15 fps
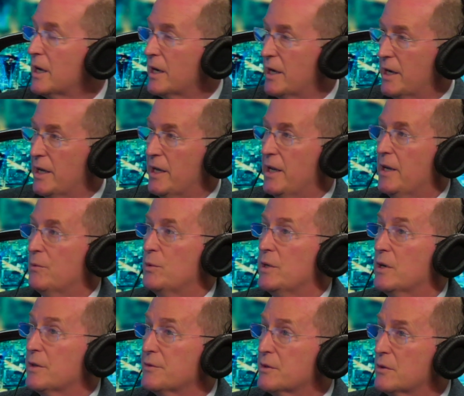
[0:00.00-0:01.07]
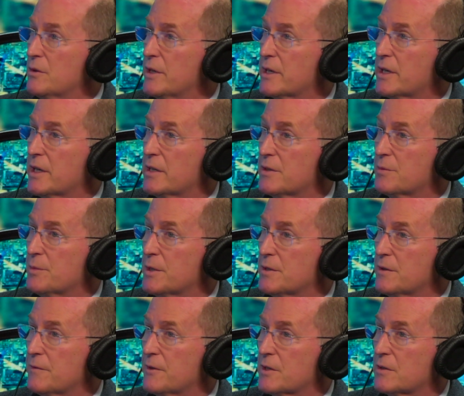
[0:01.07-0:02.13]
uh, and we also look at
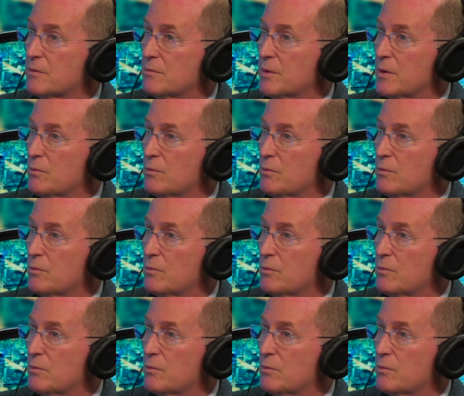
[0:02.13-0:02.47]
specifics